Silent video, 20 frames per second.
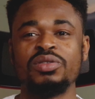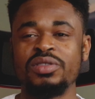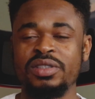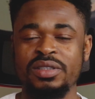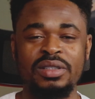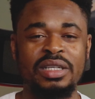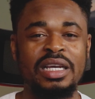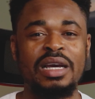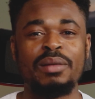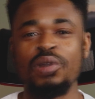You
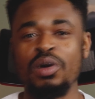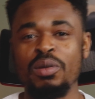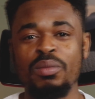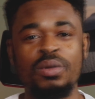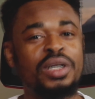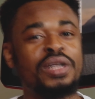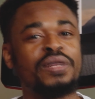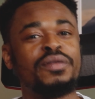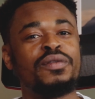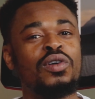still get more
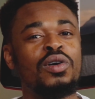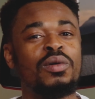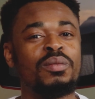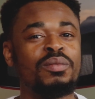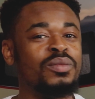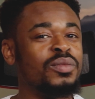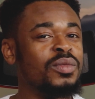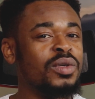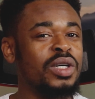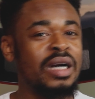money
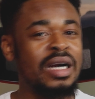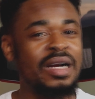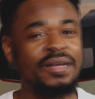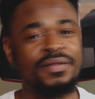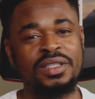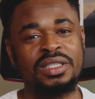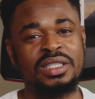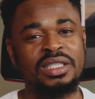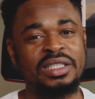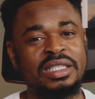from
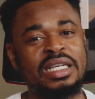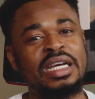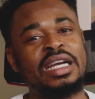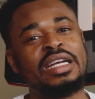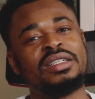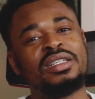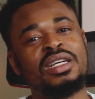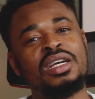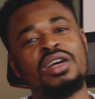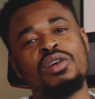graphic
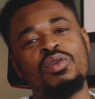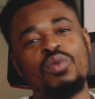design